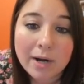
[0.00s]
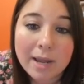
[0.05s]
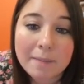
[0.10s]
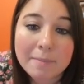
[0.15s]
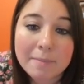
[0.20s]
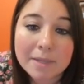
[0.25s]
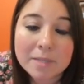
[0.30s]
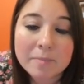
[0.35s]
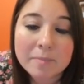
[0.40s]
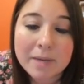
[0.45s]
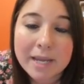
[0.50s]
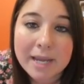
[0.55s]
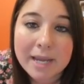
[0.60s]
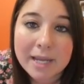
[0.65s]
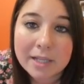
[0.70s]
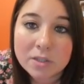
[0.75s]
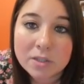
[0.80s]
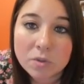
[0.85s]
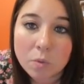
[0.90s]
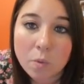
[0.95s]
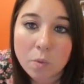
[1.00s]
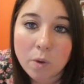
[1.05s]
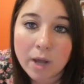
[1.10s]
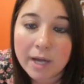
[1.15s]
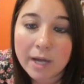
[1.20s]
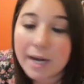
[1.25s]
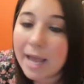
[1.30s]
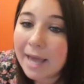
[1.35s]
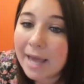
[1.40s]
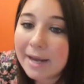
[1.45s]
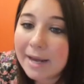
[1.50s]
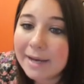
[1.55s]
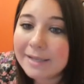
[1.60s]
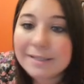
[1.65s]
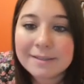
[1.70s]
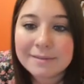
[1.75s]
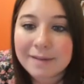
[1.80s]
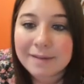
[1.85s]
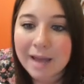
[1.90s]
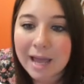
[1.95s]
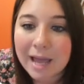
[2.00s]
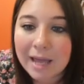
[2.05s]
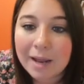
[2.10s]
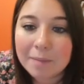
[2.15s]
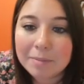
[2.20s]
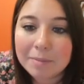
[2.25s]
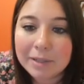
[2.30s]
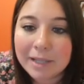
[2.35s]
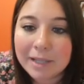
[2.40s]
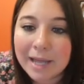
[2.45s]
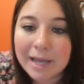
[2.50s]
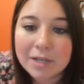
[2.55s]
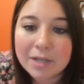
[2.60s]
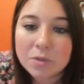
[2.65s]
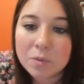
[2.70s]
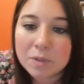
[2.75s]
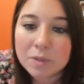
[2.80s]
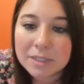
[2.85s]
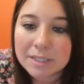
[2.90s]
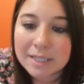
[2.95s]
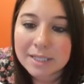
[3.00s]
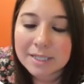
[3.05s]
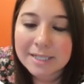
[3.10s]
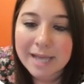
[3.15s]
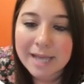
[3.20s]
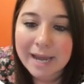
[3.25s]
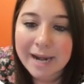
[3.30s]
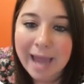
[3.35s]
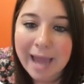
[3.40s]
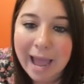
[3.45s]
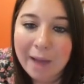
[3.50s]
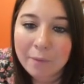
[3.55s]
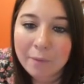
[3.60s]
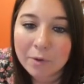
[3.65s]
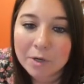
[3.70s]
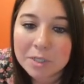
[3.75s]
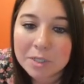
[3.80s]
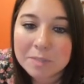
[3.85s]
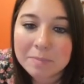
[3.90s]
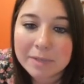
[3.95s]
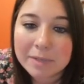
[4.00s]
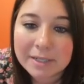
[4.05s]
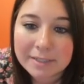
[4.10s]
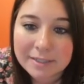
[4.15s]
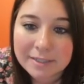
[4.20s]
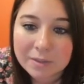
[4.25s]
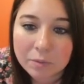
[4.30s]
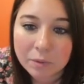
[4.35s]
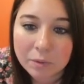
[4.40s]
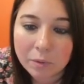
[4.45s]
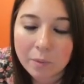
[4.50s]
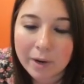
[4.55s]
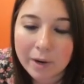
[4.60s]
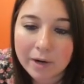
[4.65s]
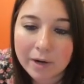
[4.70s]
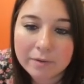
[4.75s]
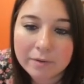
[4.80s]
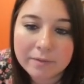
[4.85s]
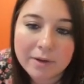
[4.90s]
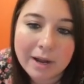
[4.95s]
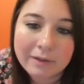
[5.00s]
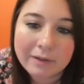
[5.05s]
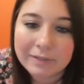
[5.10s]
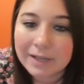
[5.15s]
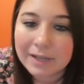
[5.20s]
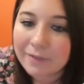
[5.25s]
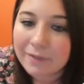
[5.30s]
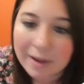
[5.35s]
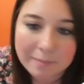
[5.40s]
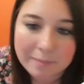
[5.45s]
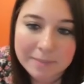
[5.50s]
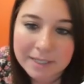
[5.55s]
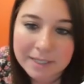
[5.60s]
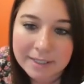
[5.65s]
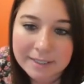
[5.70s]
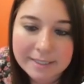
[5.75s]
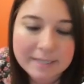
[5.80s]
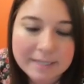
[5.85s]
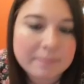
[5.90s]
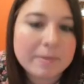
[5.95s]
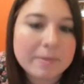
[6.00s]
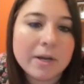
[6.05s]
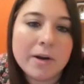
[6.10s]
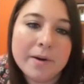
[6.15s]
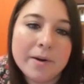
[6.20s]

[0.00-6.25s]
It must be hands-on and it does not apply towards the 10 hours, but it's still required. You have to have updated CPR.